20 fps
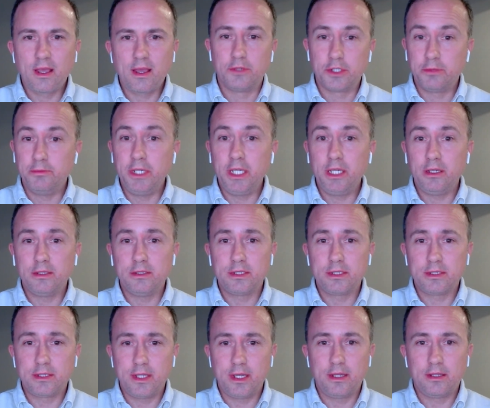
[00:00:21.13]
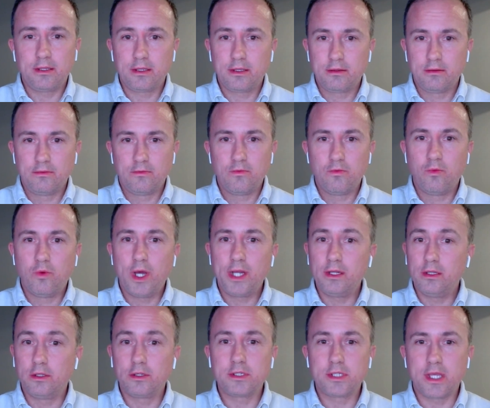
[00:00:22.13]
which means that what
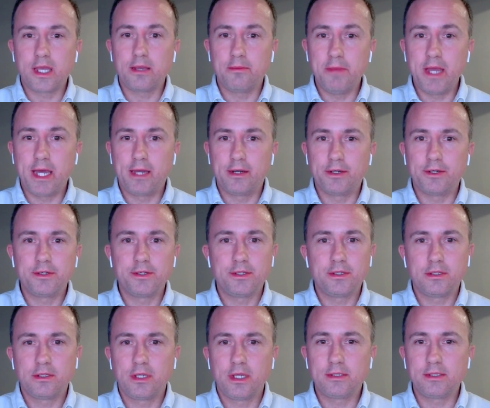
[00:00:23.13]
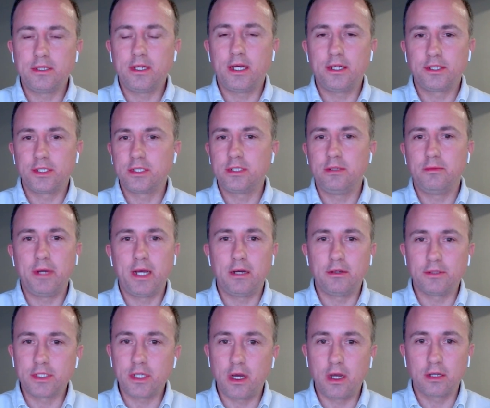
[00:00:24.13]
it looks like matters. It's not just
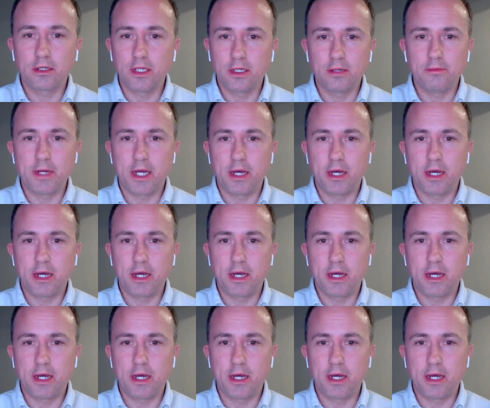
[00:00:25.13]
about talking